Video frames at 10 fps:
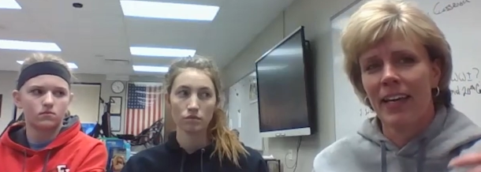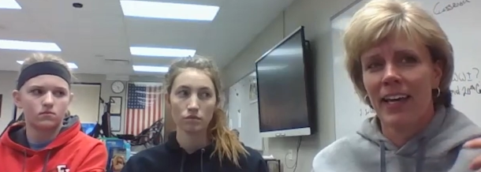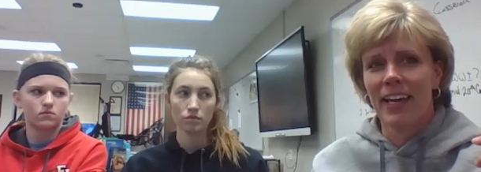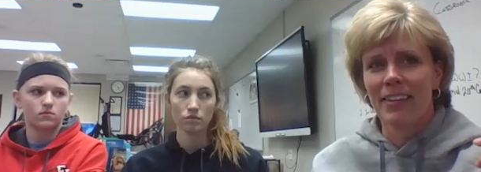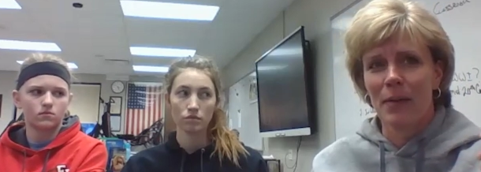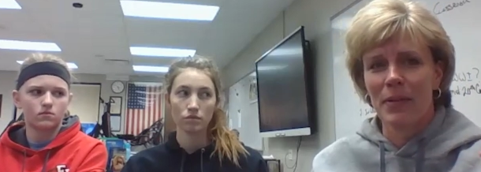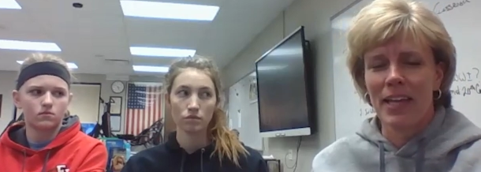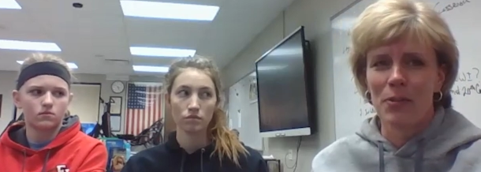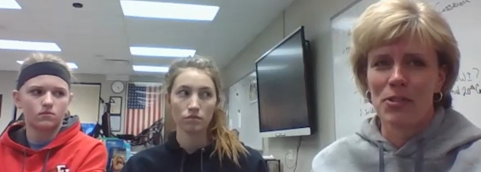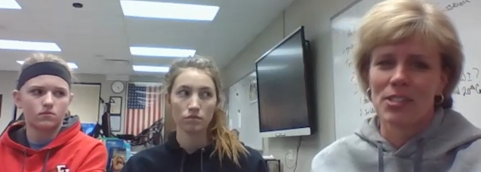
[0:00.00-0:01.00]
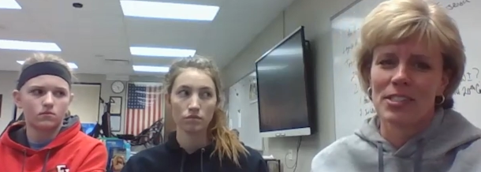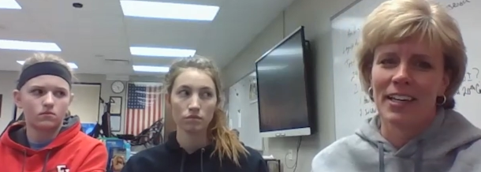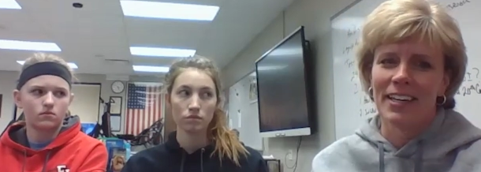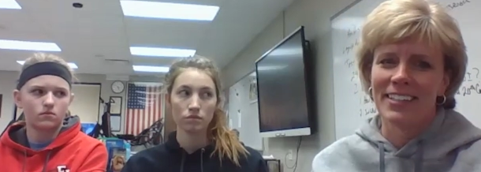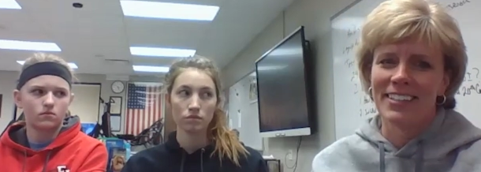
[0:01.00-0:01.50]
Speaker 1: And I mean, that was just
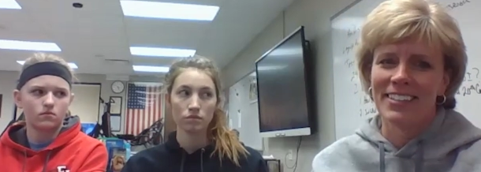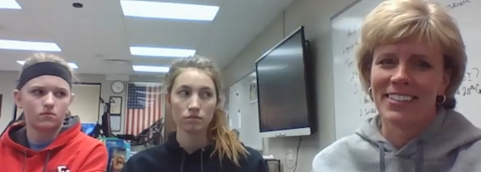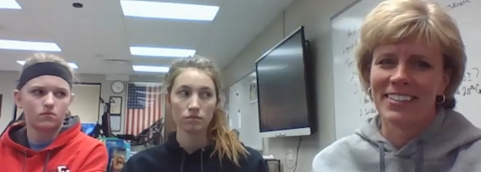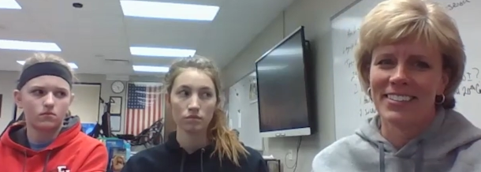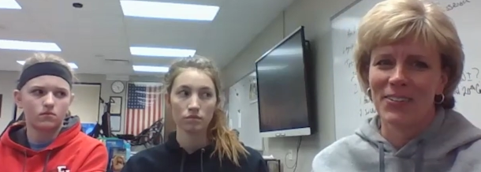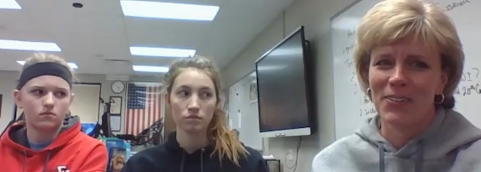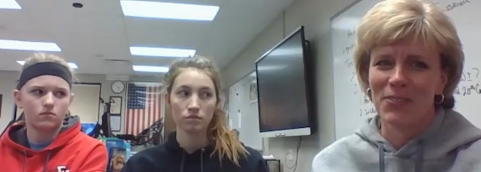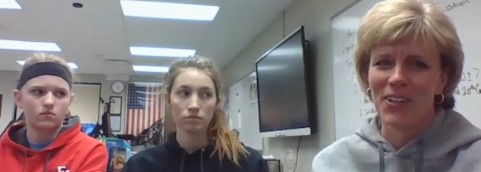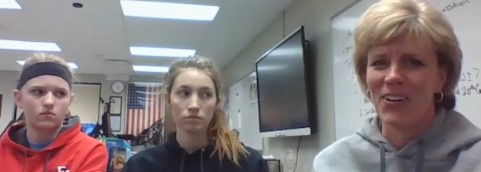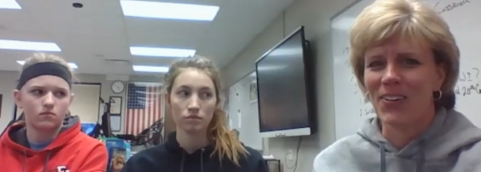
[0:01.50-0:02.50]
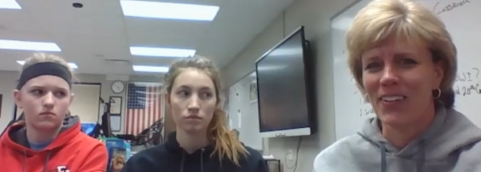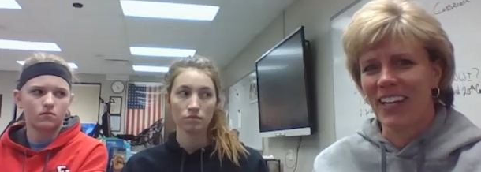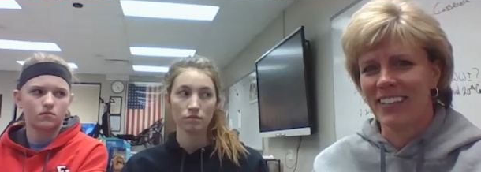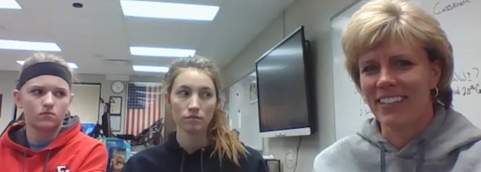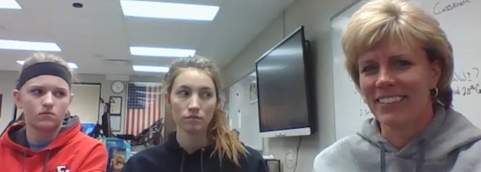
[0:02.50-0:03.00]
like, oh no,
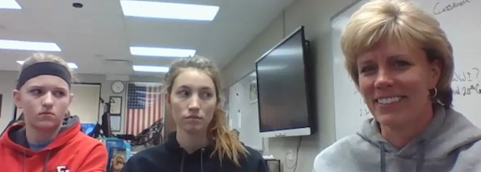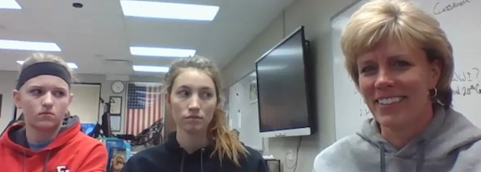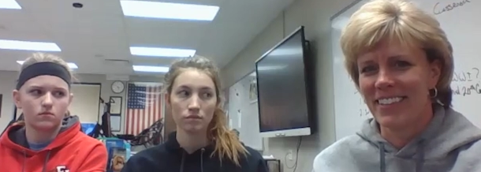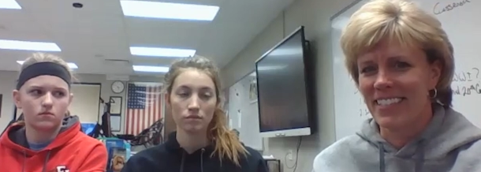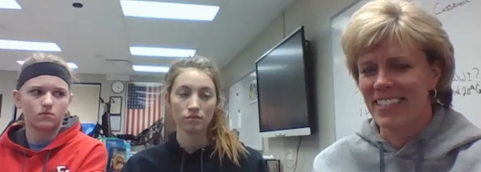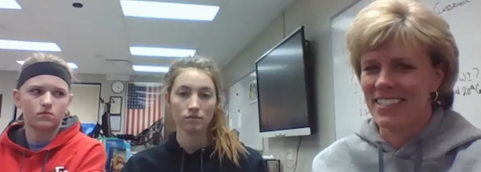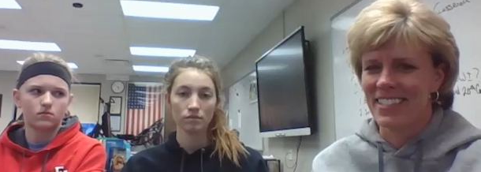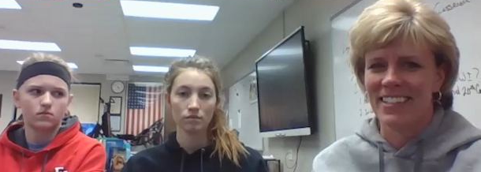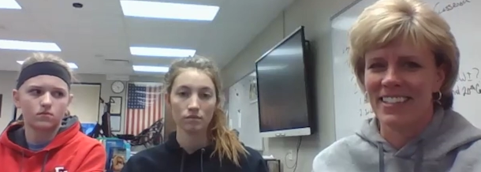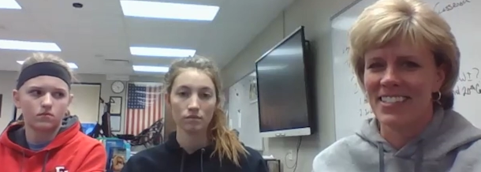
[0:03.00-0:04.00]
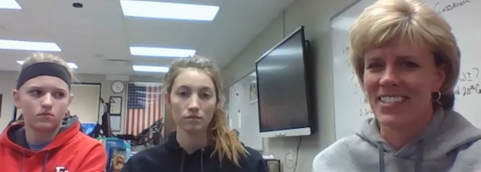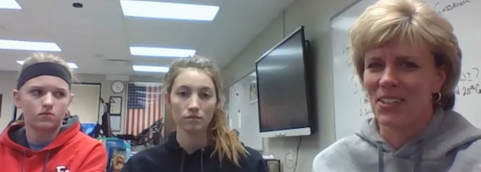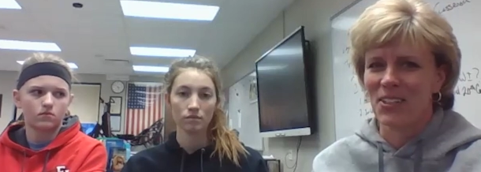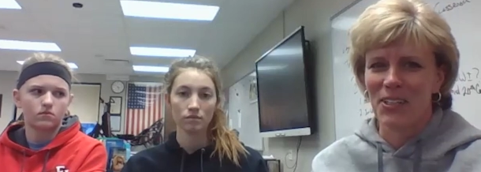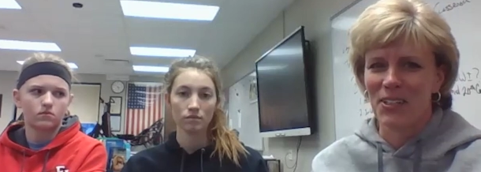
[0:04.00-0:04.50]
like this isn't this
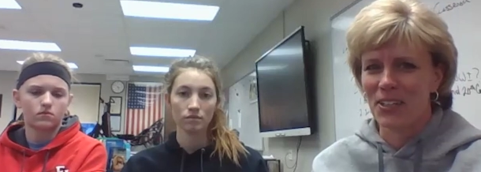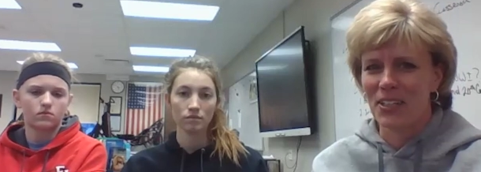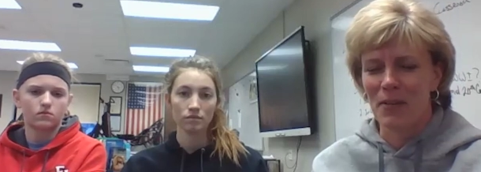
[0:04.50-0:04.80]
isn't looking good.